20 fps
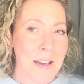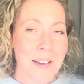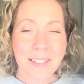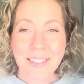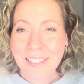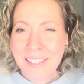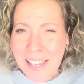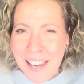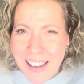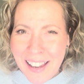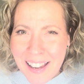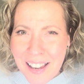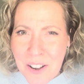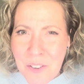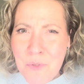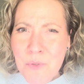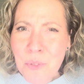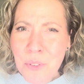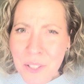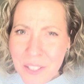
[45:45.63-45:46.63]
Yeah,
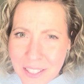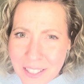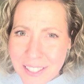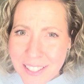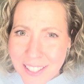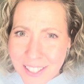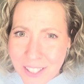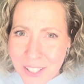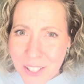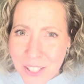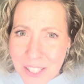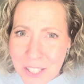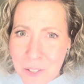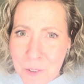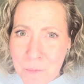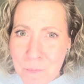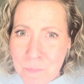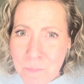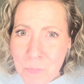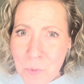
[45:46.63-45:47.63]
really good
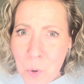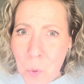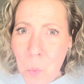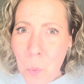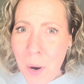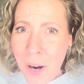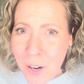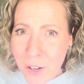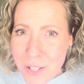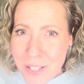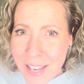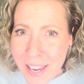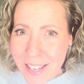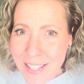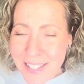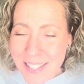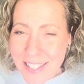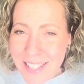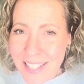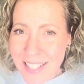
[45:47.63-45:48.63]
wear
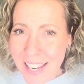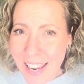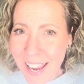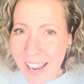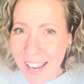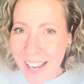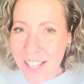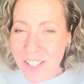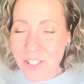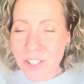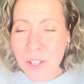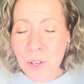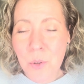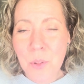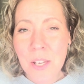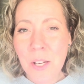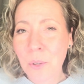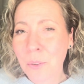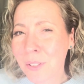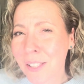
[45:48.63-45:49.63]
test today. So
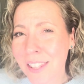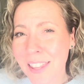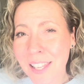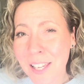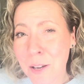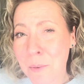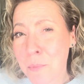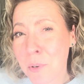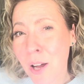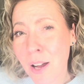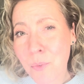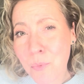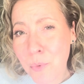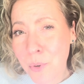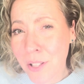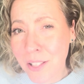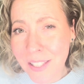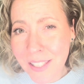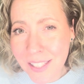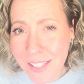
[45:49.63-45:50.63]
the only thing I'm not
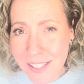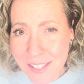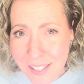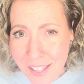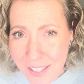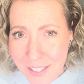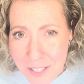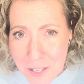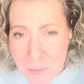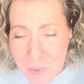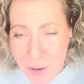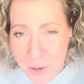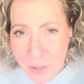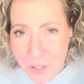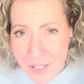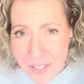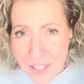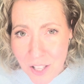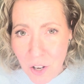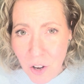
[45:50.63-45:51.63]
really excited about
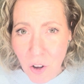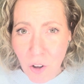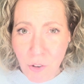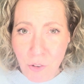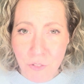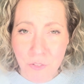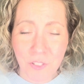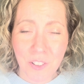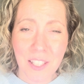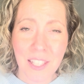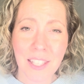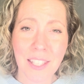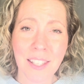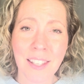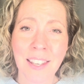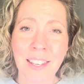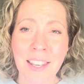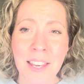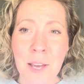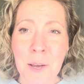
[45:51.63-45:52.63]
is the Kulfi
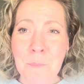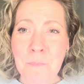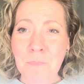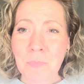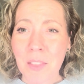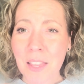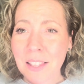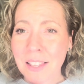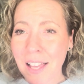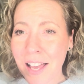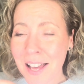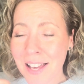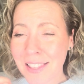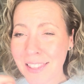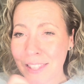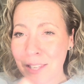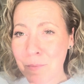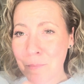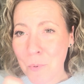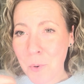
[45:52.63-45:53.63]

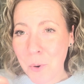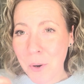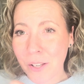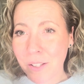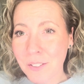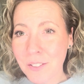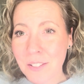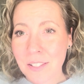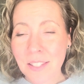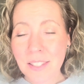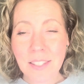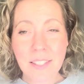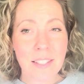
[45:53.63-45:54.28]
lip oils.